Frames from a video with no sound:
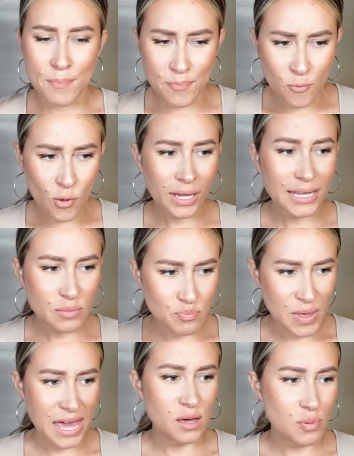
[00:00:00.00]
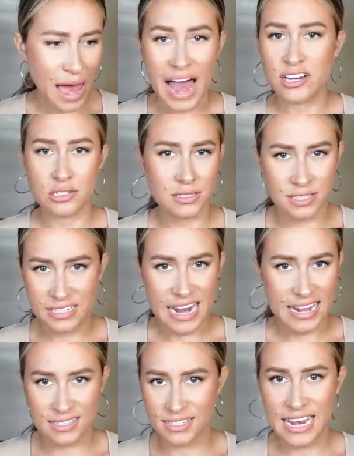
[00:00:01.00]
really big pageant
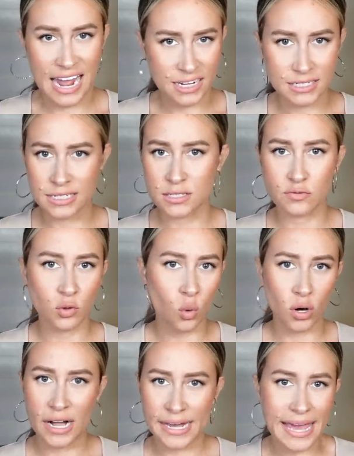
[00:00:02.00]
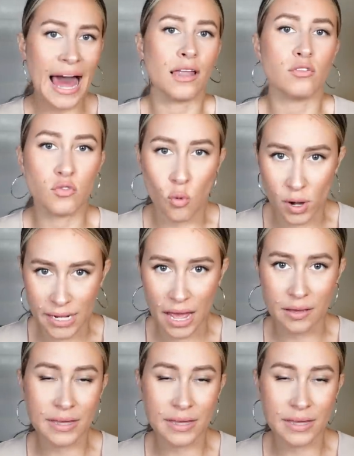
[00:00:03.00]
states, Texas, Florida, California.